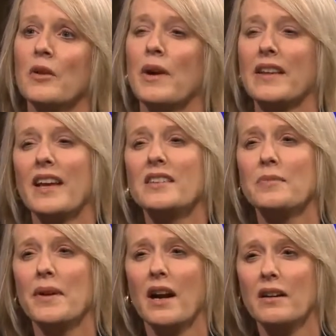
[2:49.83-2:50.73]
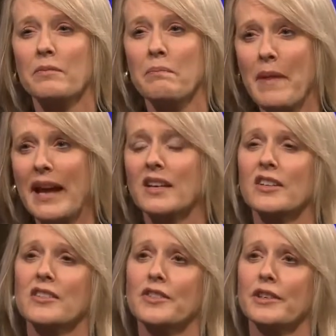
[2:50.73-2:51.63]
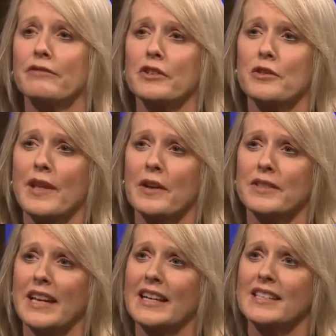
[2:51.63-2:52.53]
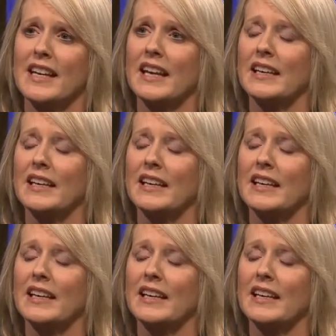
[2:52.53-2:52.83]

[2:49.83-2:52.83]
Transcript: Right, that's been our main concern for 2018.